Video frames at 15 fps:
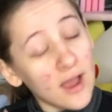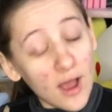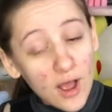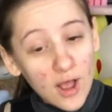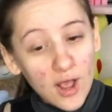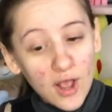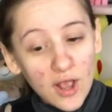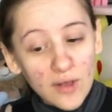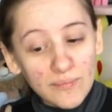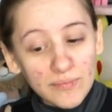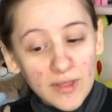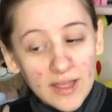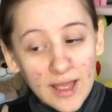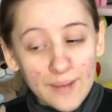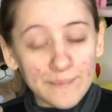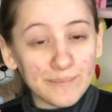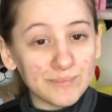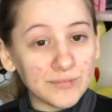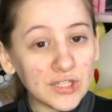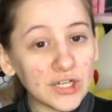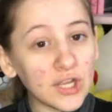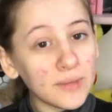Um,
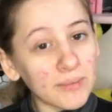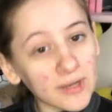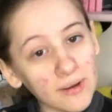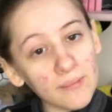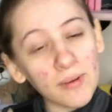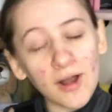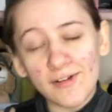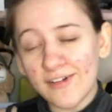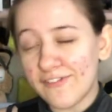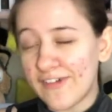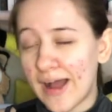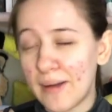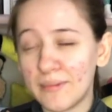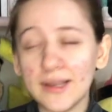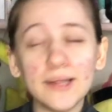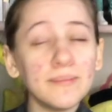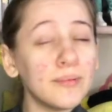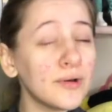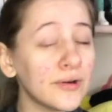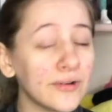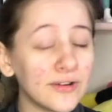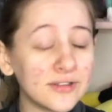and, you know, become part of our family,
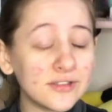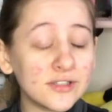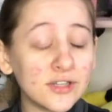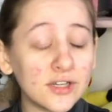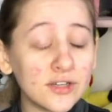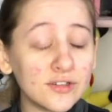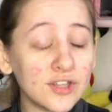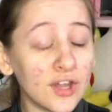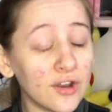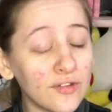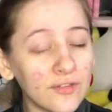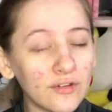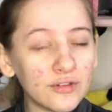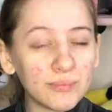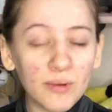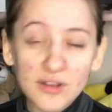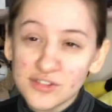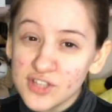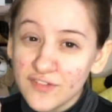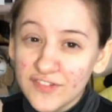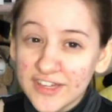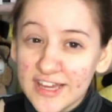but also turn on those post
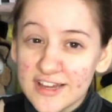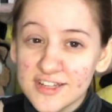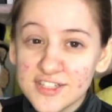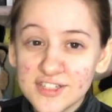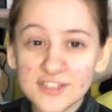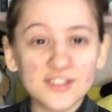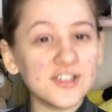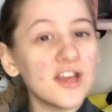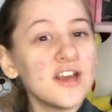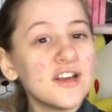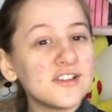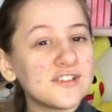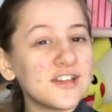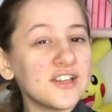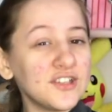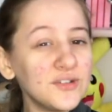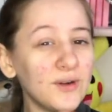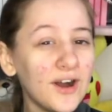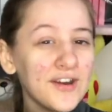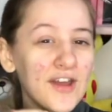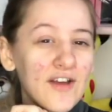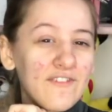notifications so then you
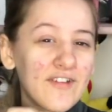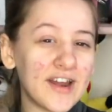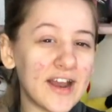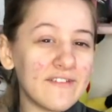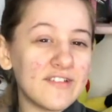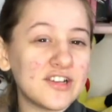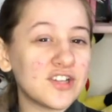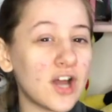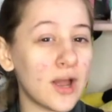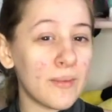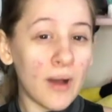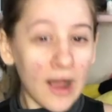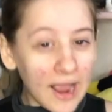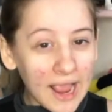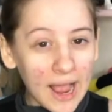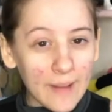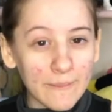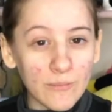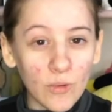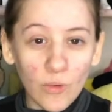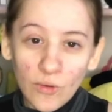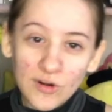are notified every time I have
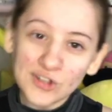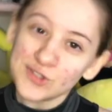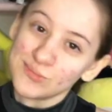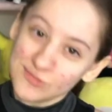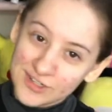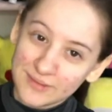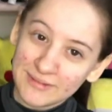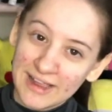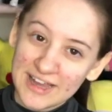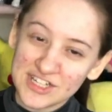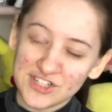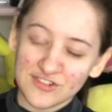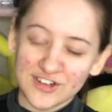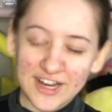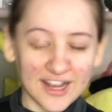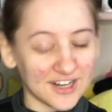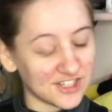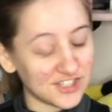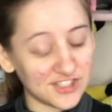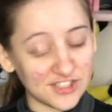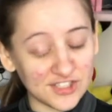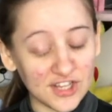more awesome Dreamcatcher
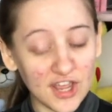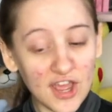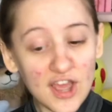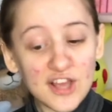reactions.